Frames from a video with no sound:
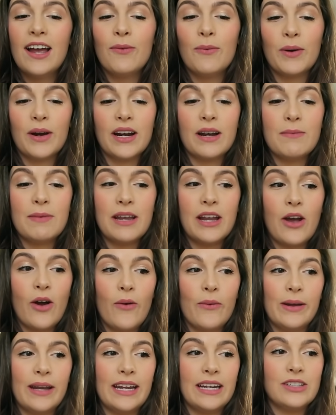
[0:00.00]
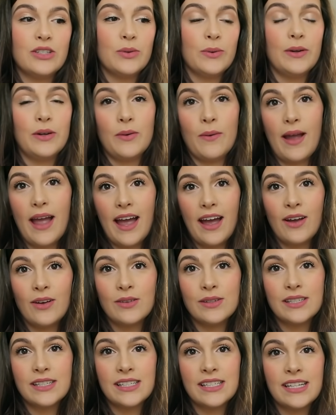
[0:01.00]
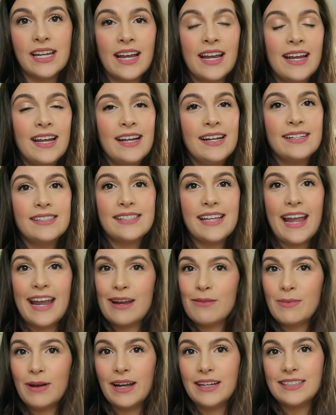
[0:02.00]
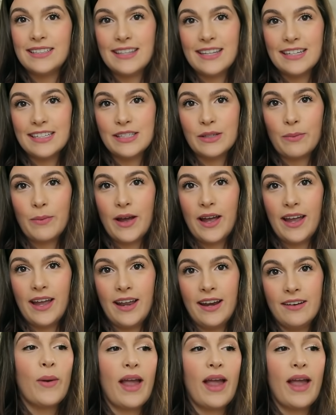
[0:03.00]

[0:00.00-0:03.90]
We're gonna be going to a new house, saying bye to this one.